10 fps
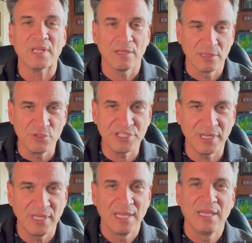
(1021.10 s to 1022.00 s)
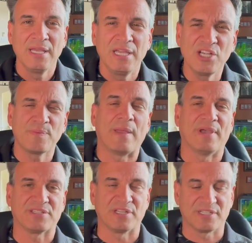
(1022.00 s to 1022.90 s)
Lucid, here's my
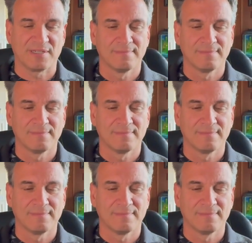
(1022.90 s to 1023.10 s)
message.